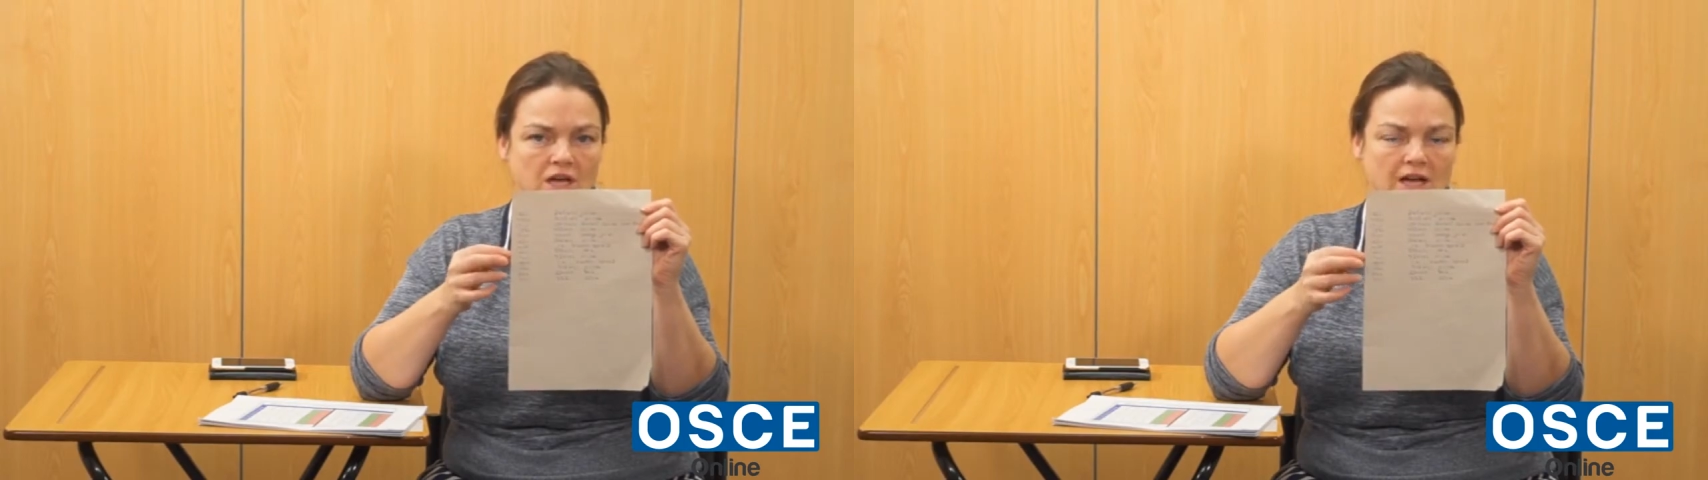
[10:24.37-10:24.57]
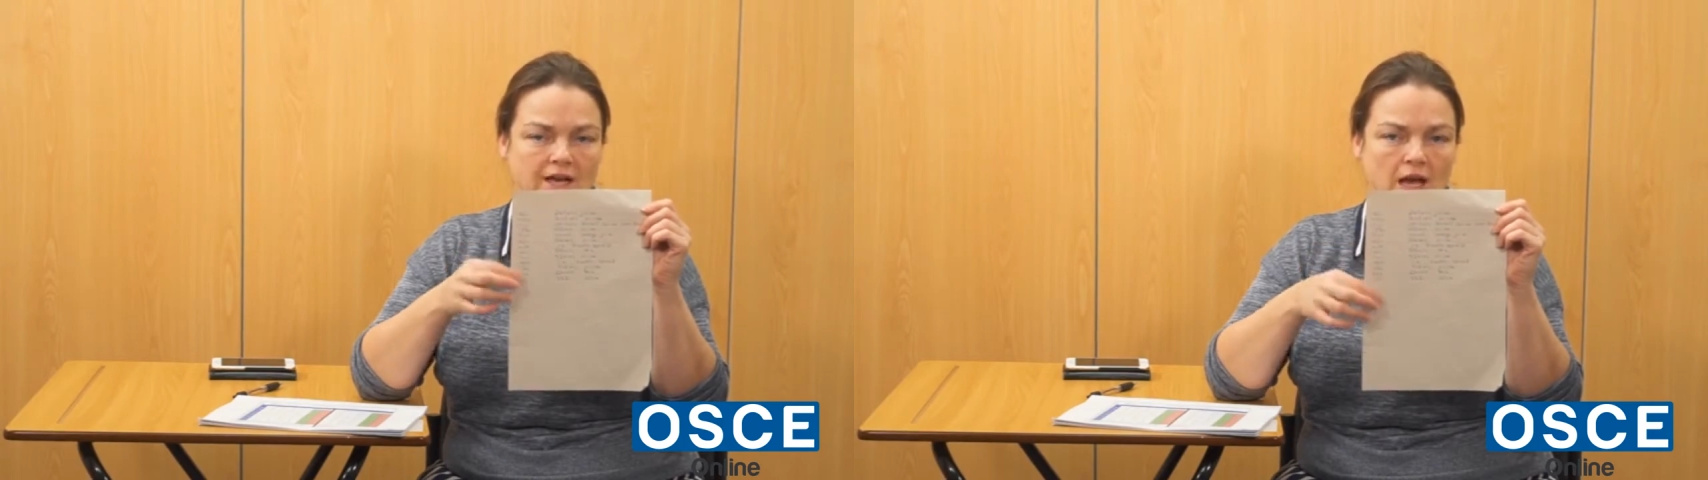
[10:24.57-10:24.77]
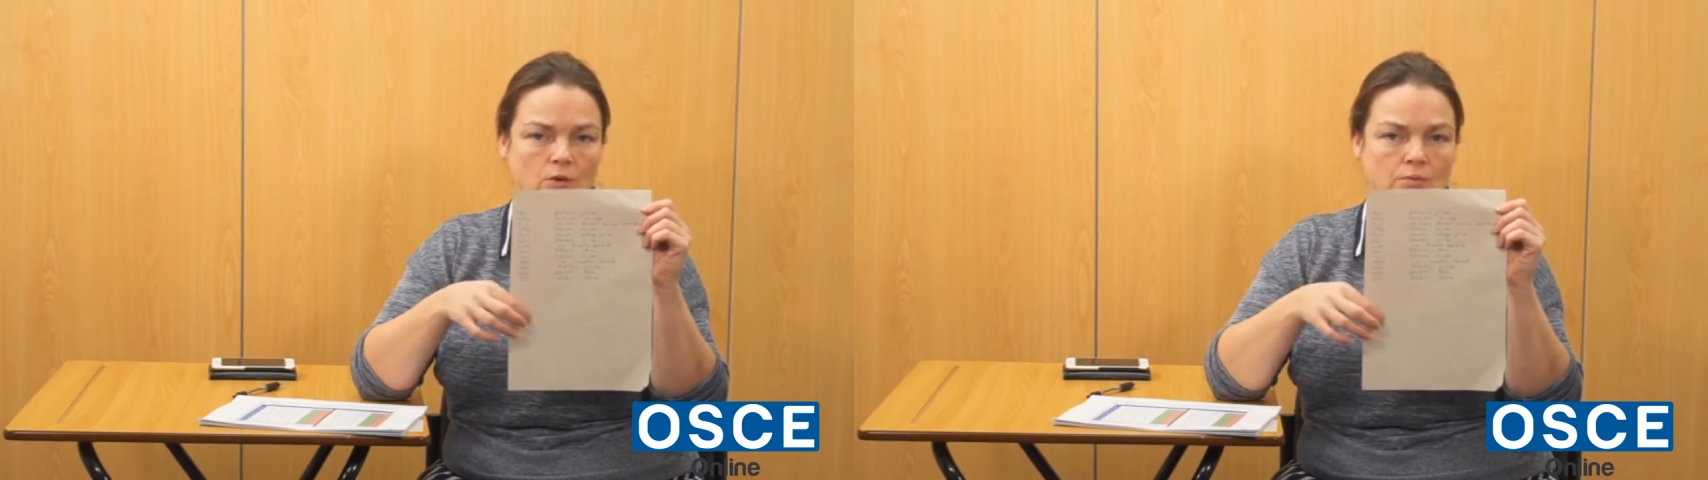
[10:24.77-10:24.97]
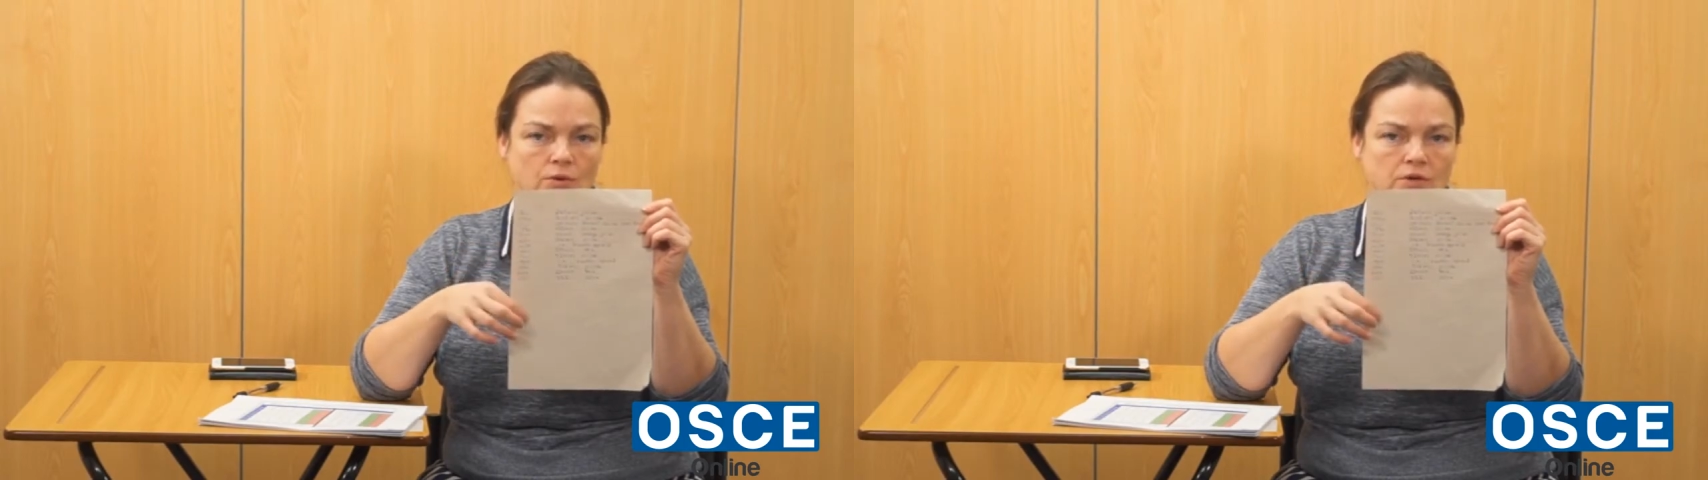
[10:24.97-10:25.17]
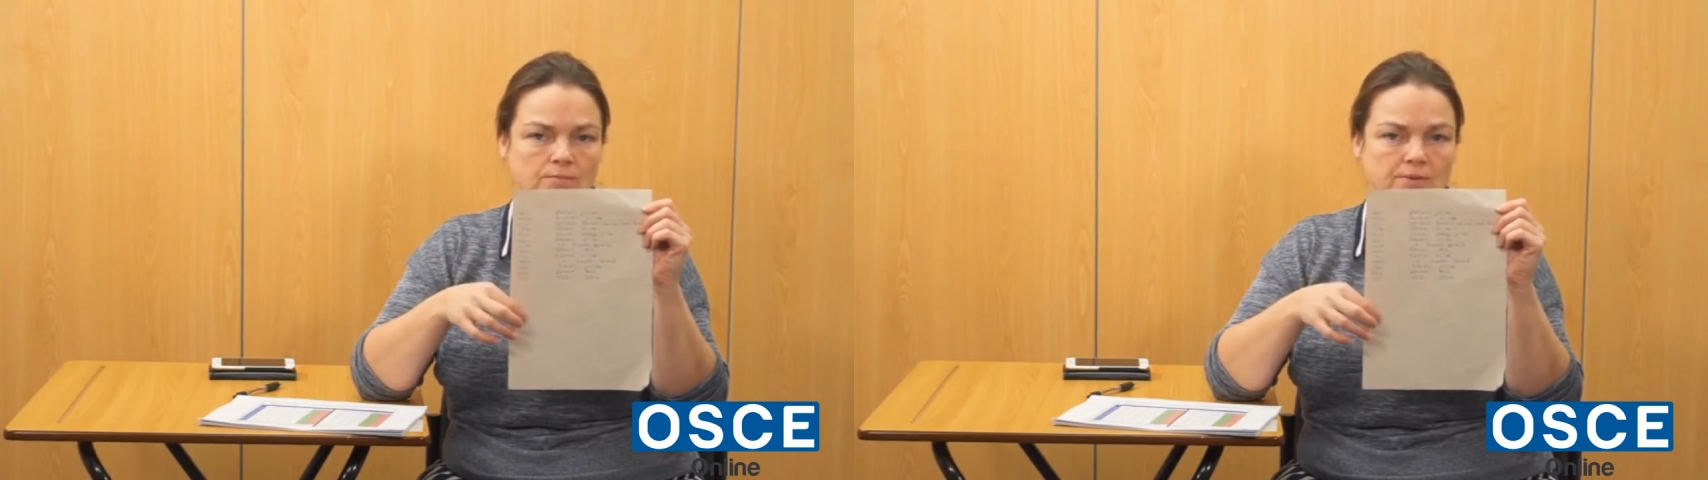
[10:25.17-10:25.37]
and
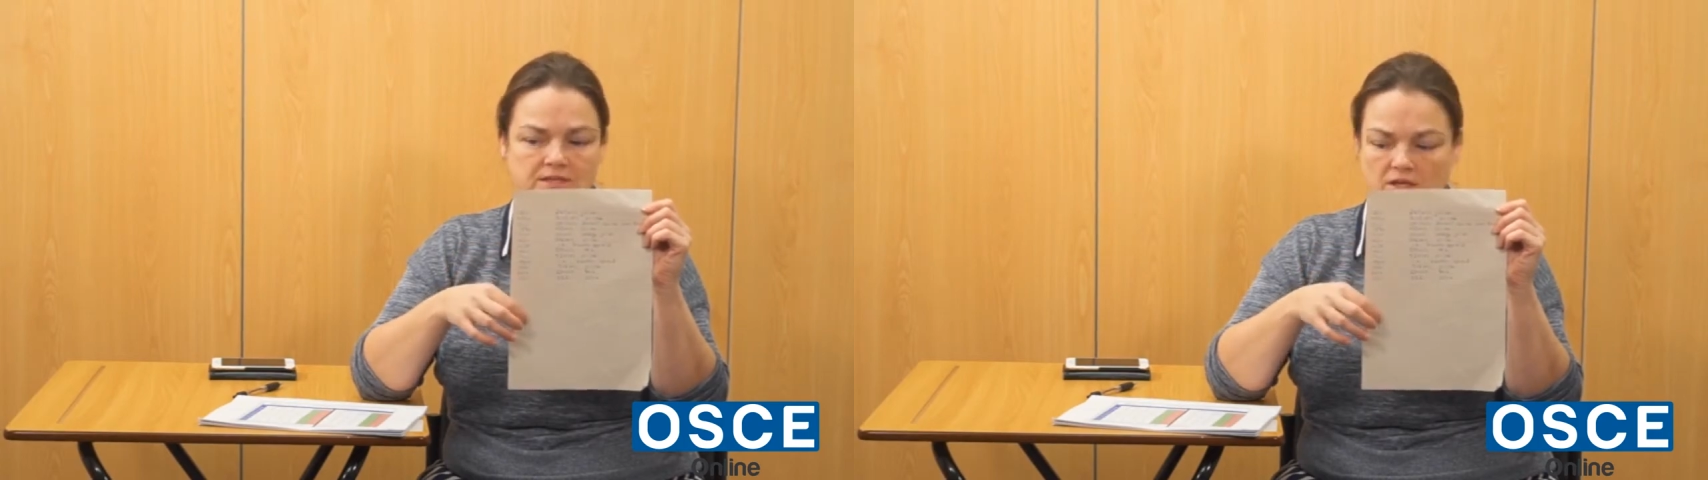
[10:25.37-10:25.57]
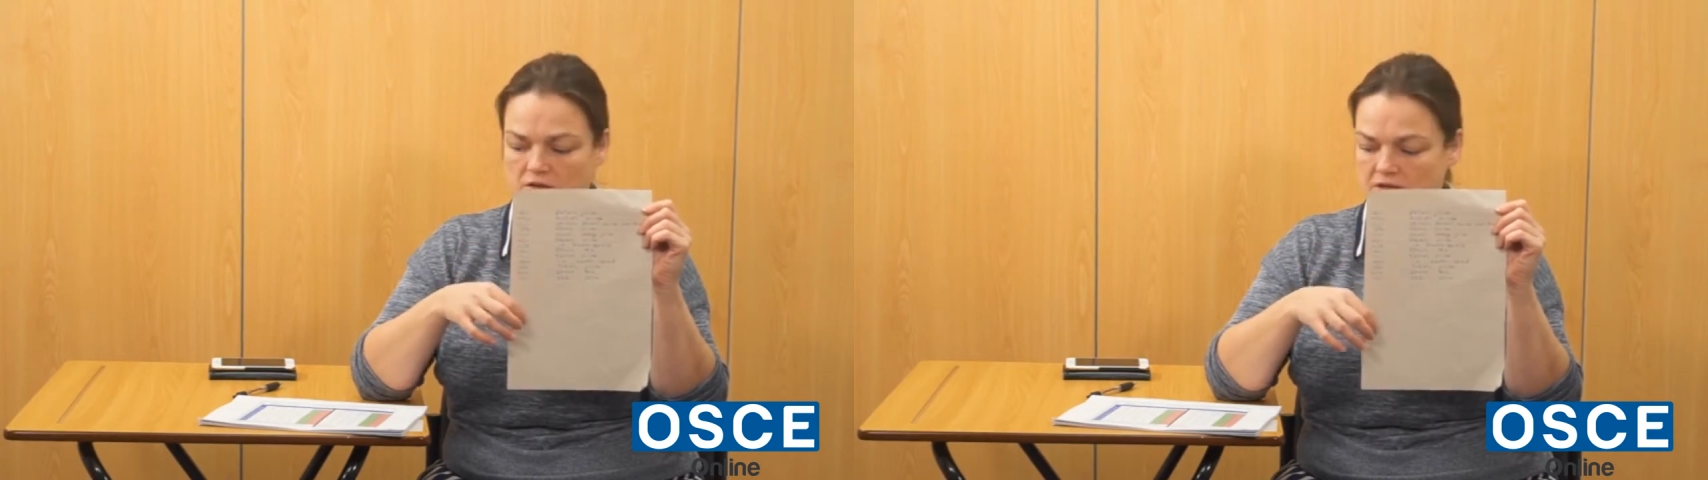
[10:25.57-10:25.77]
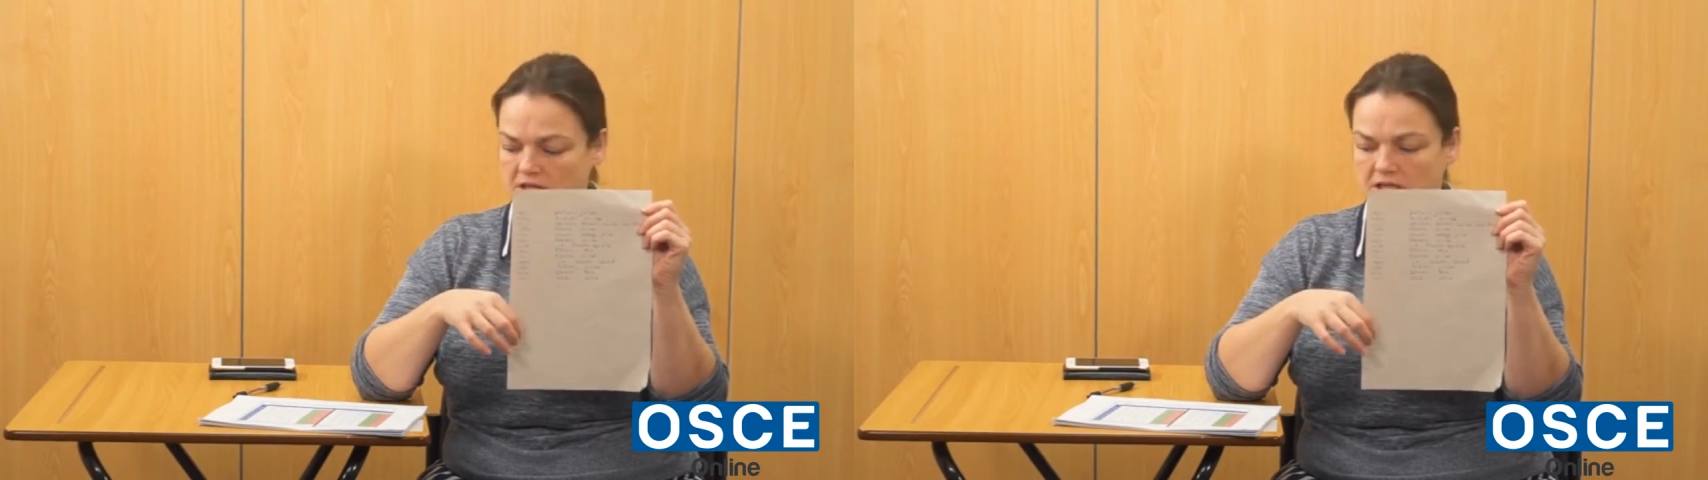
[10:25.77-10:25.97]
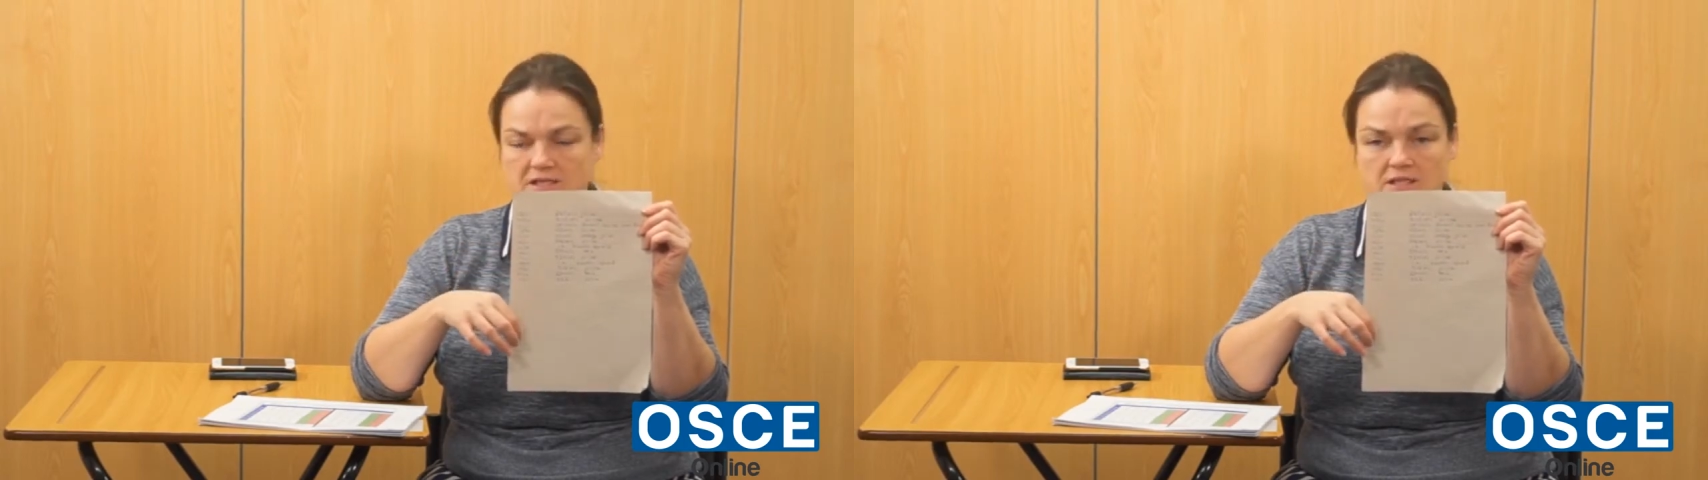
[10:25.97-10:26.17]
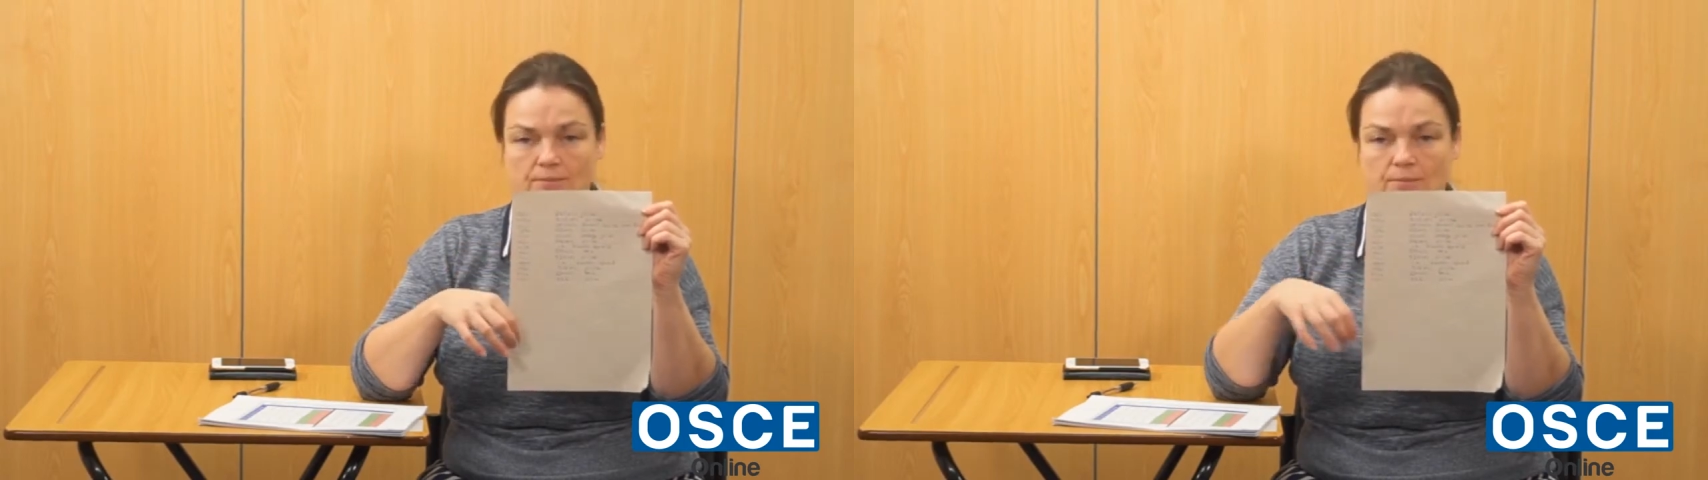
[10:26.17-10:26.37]
output numbers that you need to